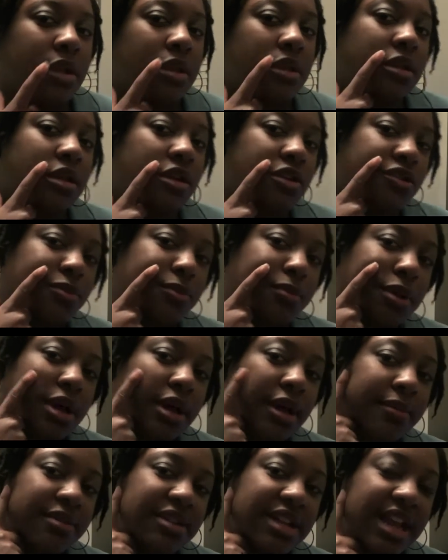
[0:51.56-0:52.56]
there's
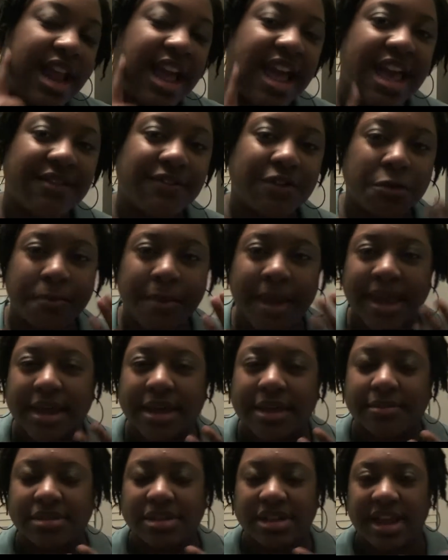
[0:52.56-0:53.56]
bumps. And I have on
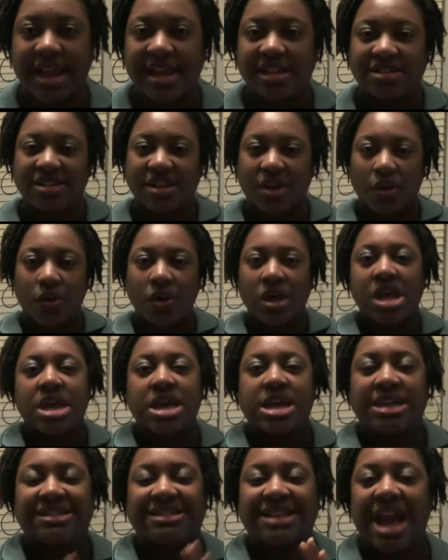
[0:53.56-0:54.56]
makeup today, so
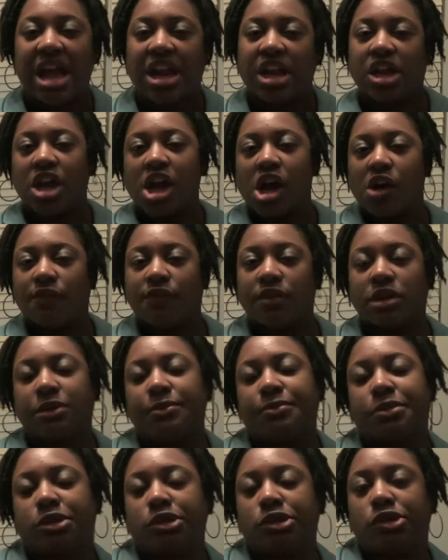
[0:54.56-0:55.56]
it's kind of covered
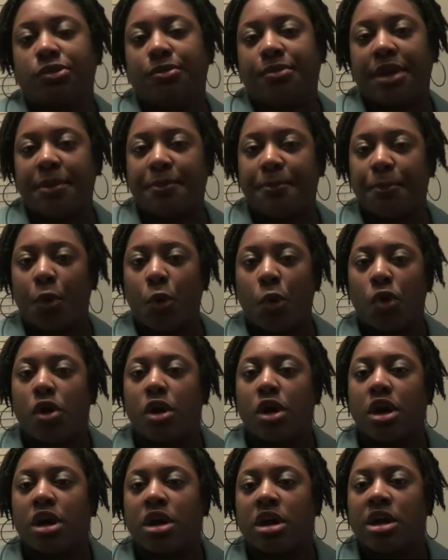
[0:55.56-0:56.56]
up a little bit
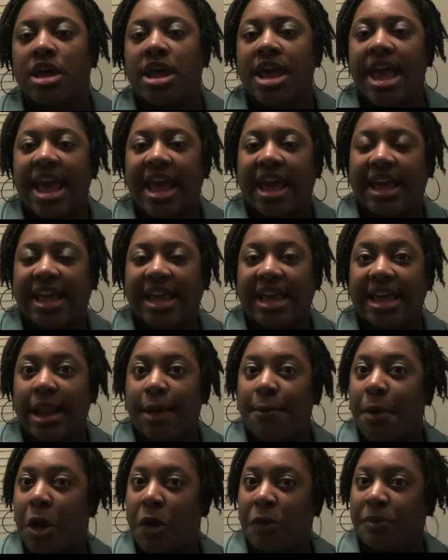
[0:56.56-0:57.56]
more and
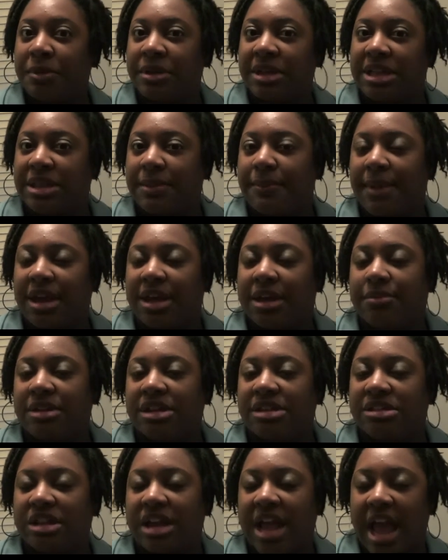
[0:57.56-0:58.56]
I'm hoping that the makeup
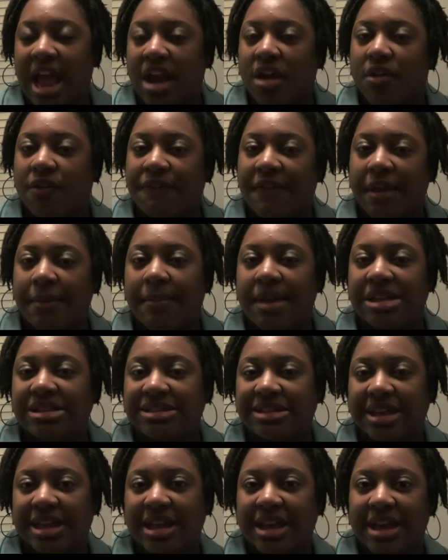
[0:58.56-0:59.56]
doesn't aggravate my
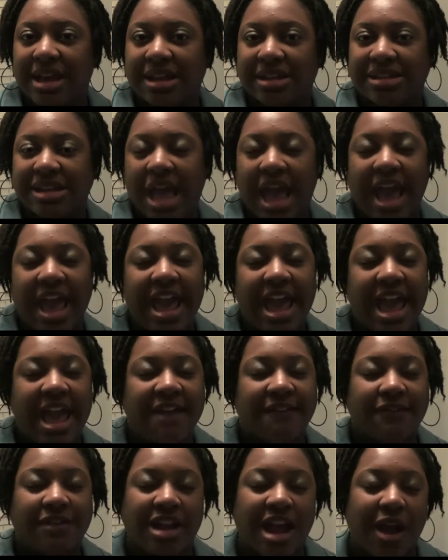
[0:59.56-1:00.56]
skin. I
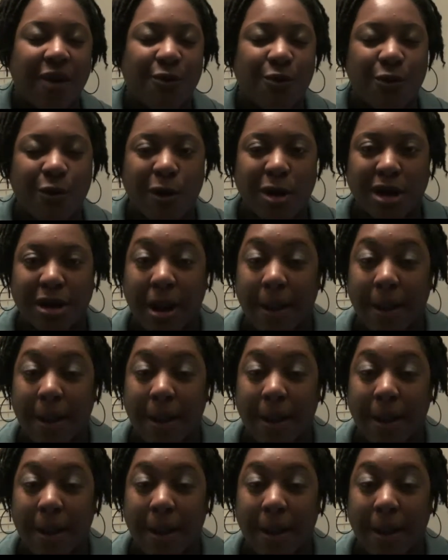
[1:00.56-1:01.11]
have not worn